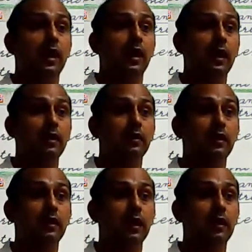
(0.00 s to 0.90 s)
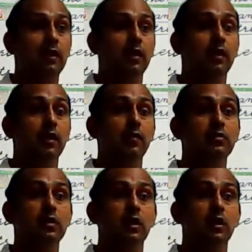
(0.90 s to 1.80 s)
LDL, it
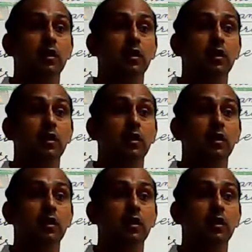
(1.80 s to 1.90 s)
means